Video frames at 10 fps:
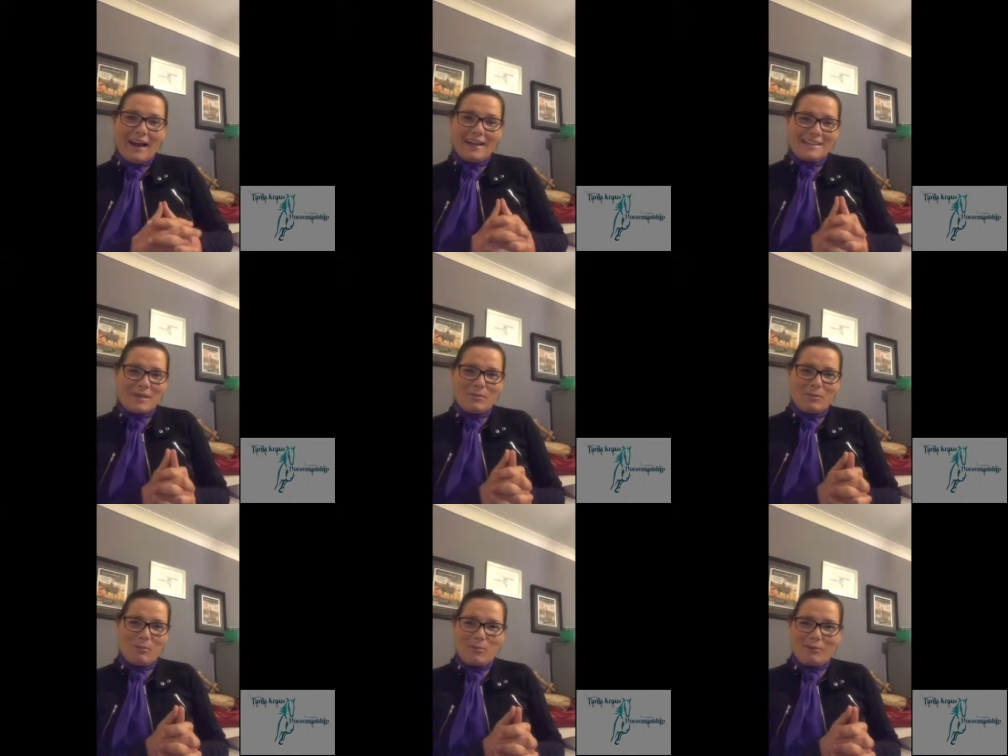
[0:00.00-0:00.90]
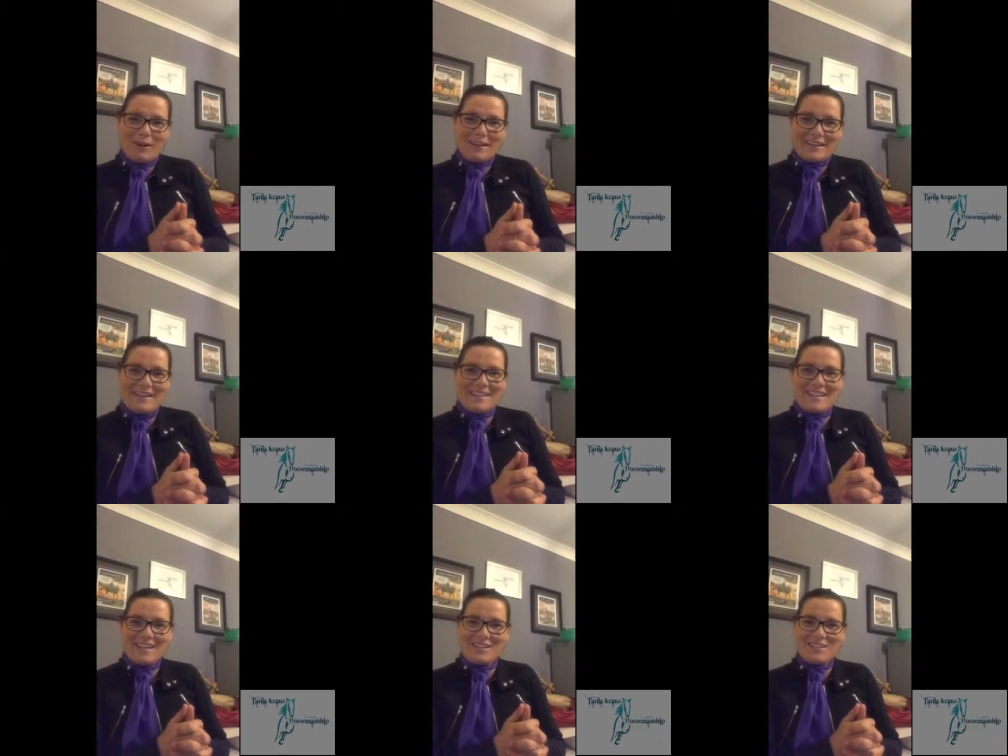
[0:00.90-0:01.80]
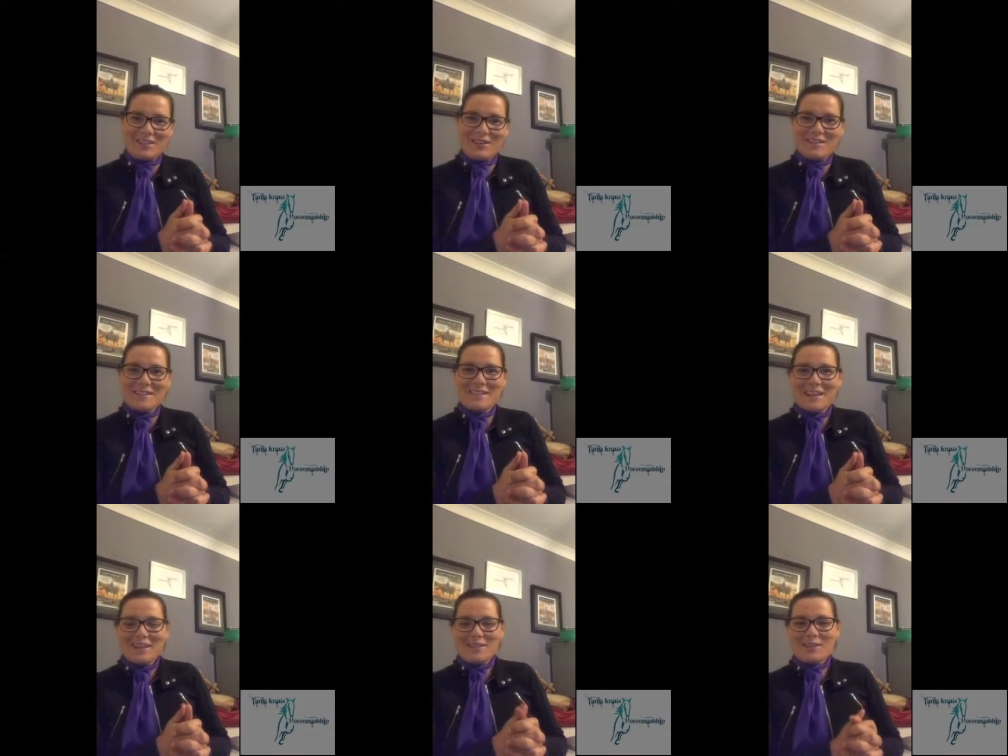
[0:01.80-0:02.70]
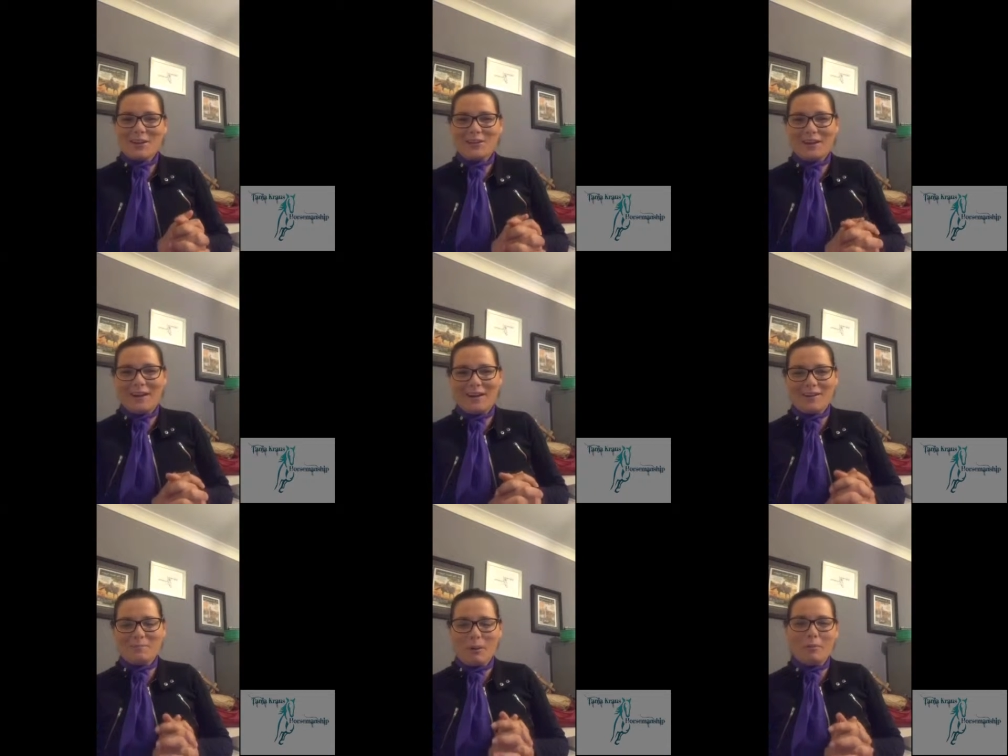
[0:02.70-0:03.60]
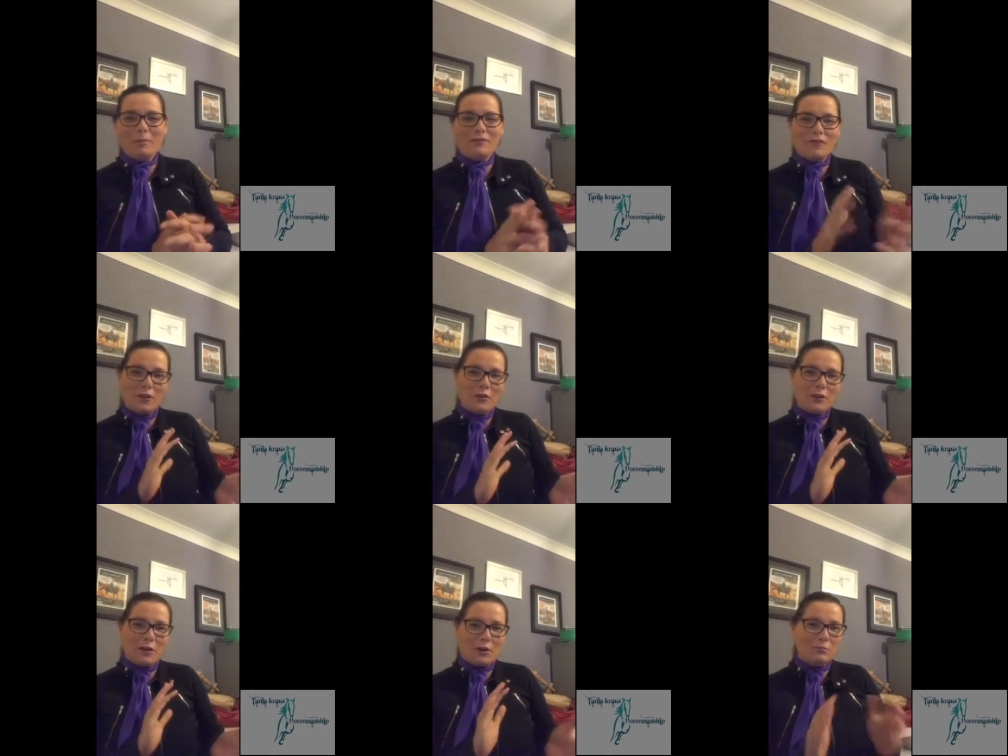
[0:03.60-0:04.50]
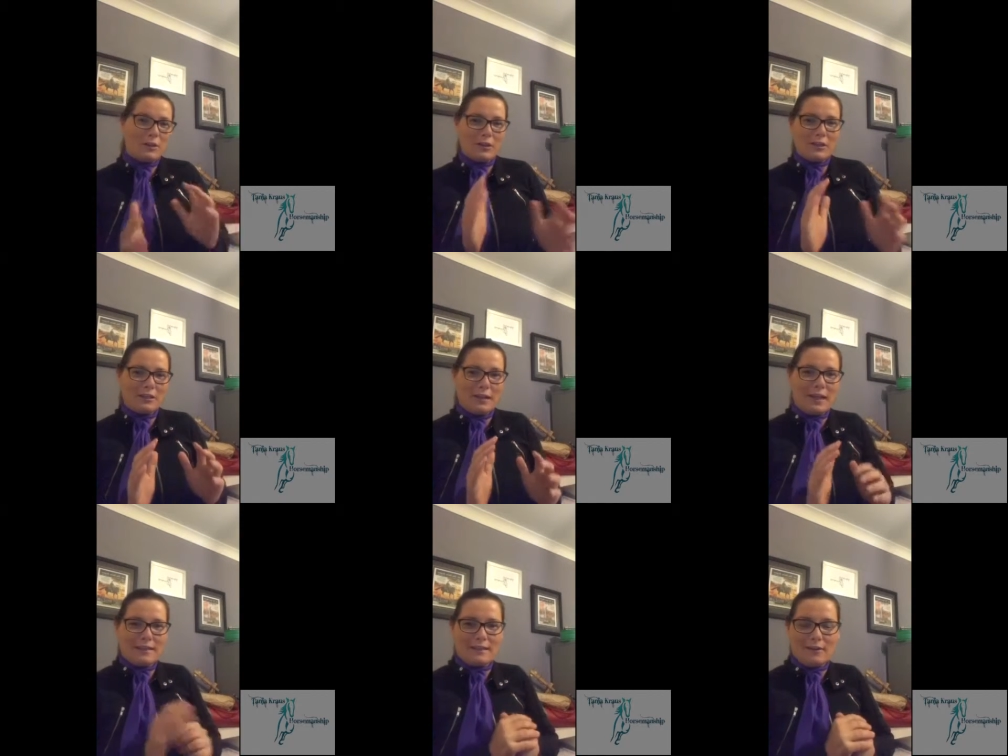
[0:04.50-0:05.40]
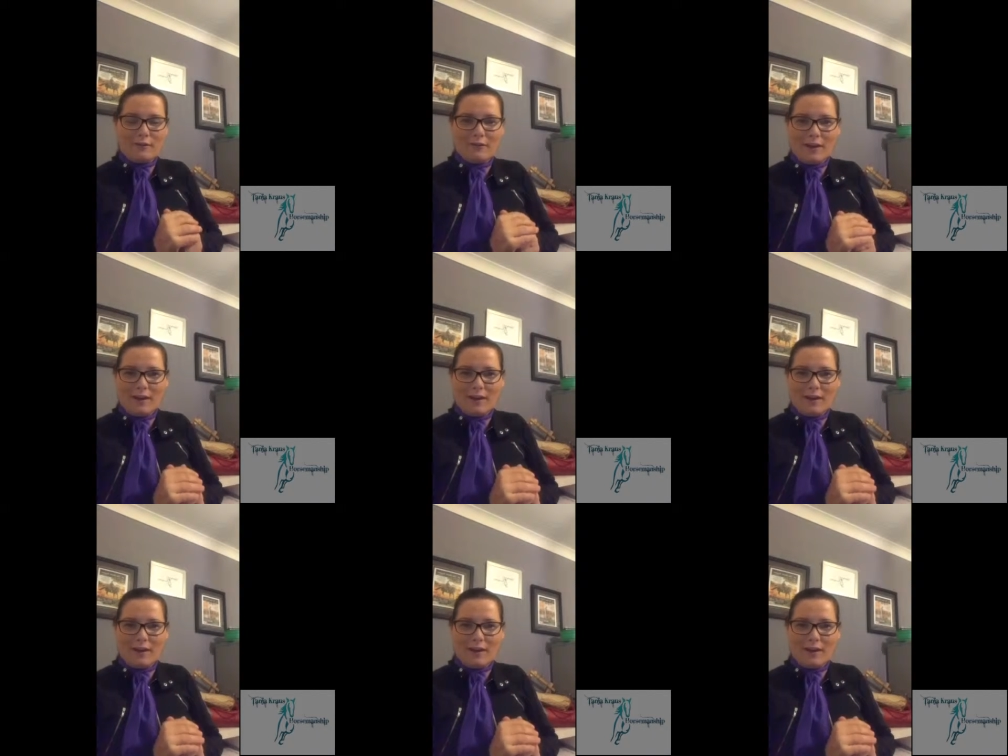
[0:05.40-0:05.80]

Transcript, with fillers: and some people were riding in t-shirts. So I probably felt the cold, but I think I had enough.